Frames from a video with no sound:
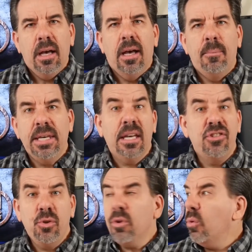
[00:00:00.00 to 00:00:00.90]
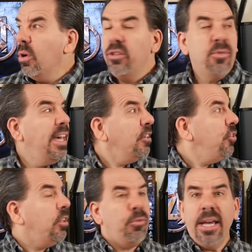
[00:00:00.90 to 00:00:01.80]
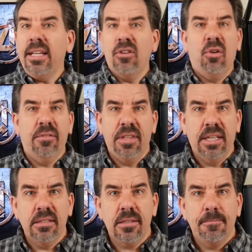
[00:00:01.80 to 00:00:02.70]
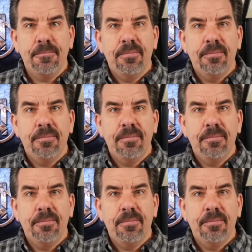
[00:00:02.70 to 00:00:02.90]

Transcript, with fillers: Uh, because you're the one who's actually creating all of this.